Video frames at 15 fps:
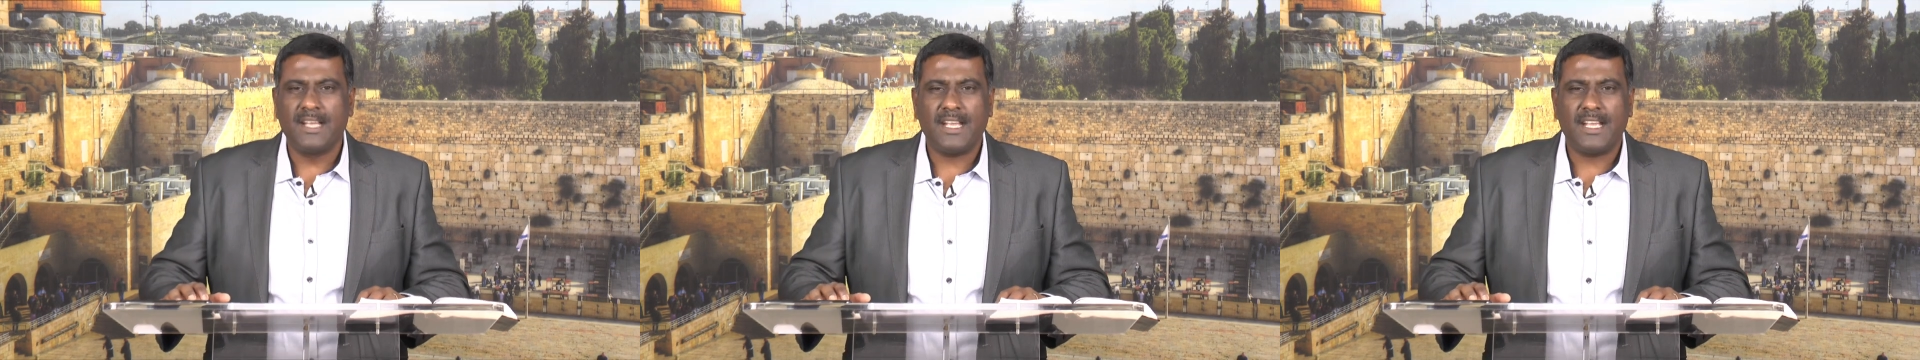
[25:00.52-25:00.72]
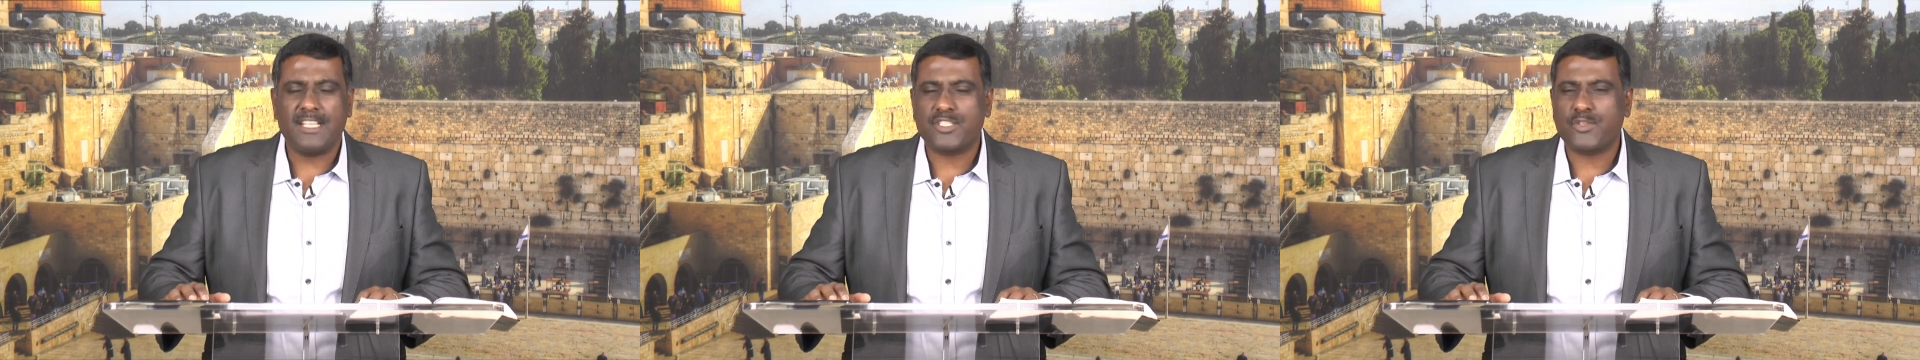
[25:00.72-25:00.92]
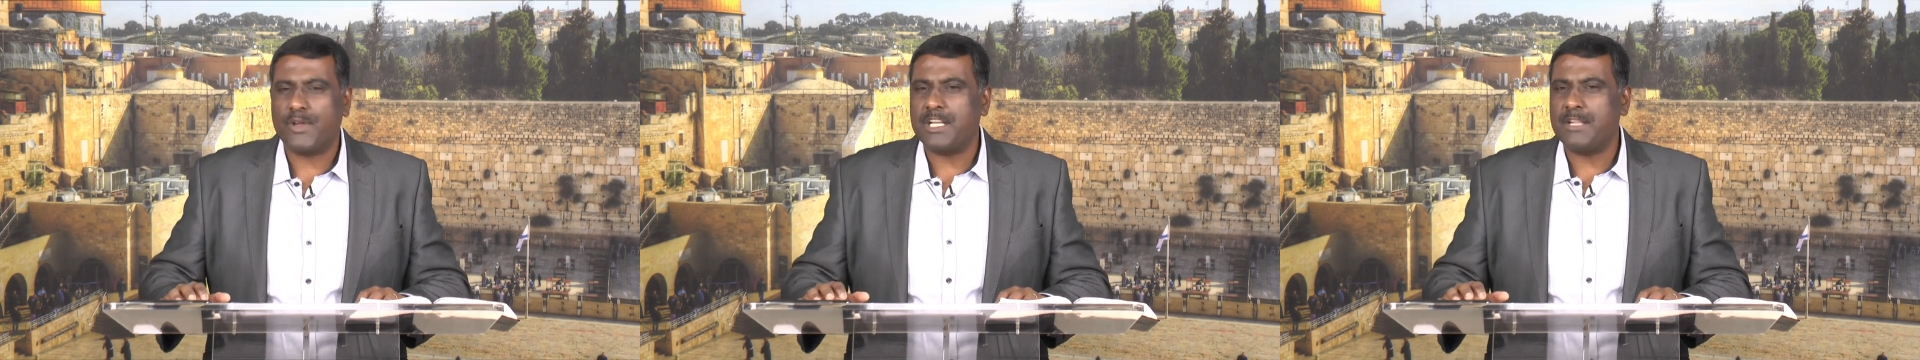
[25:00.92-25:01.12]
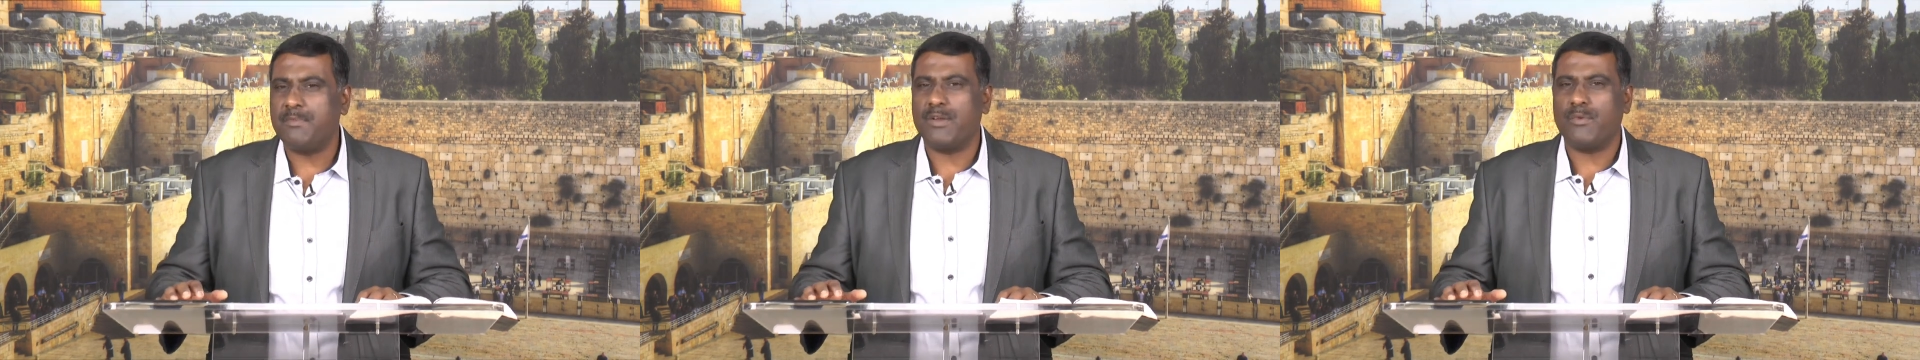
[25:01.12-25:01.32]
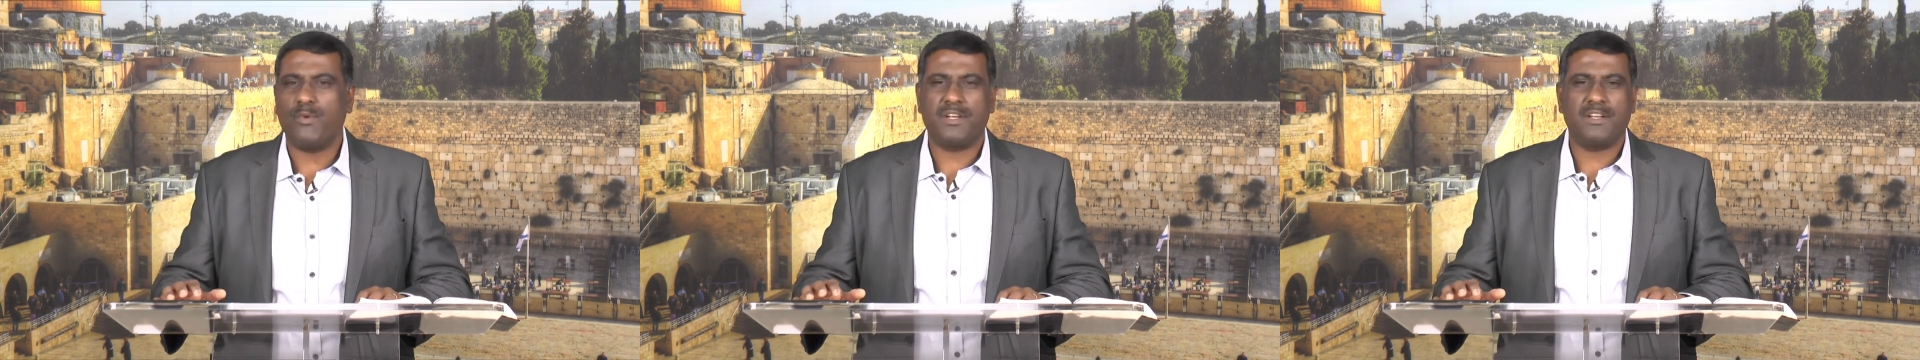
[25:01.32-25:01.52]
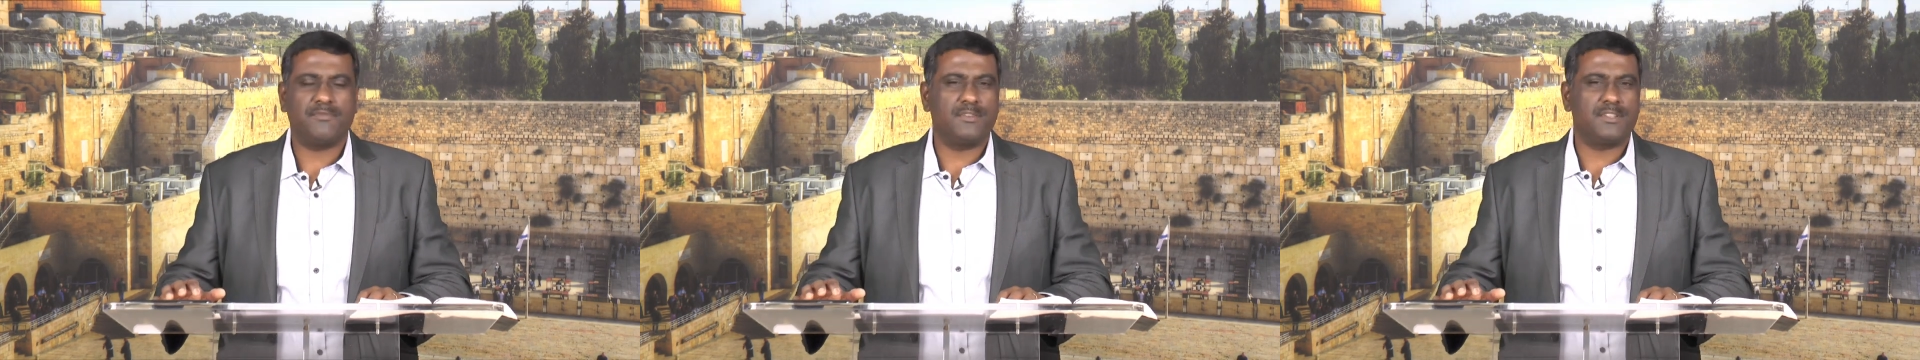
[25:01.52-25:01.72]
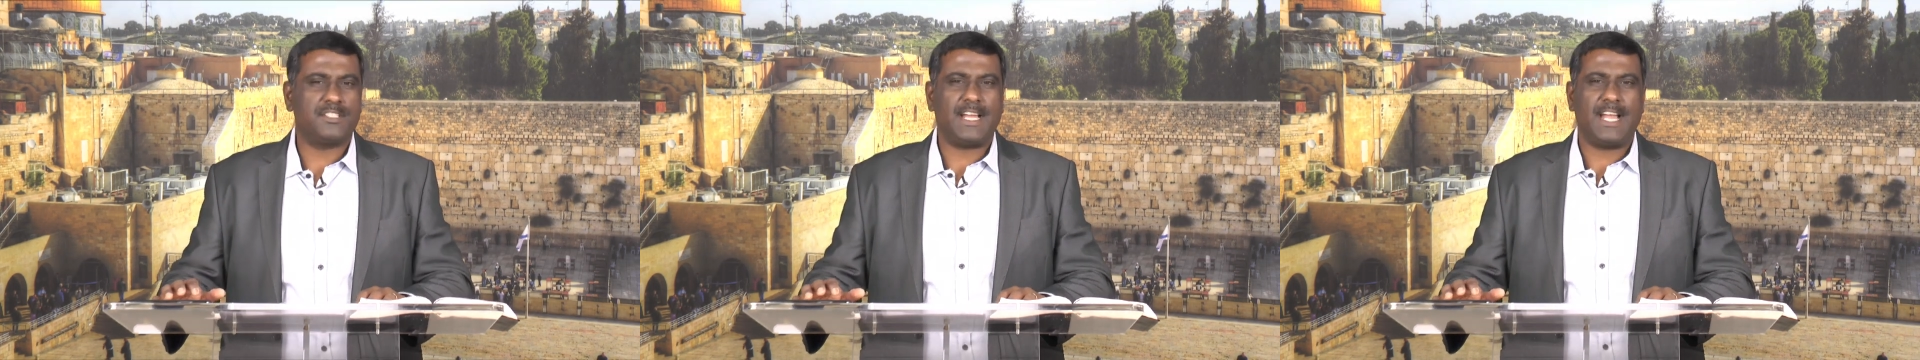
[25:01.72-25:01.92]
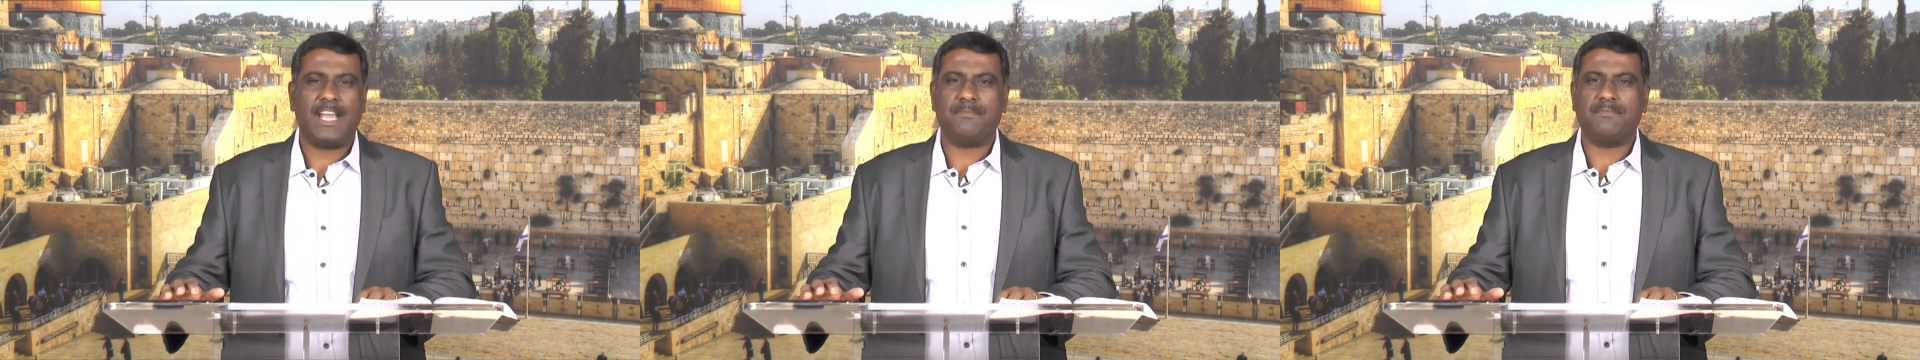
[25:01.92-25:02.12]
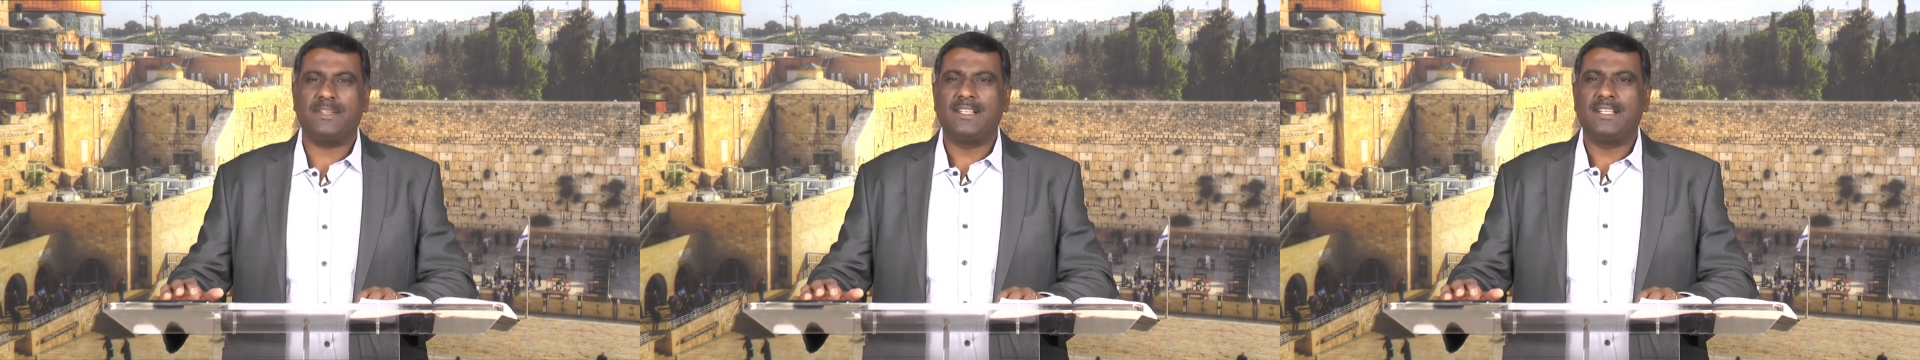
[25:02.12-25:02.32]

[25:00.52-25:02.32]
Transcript: It's going to be a wonderful time.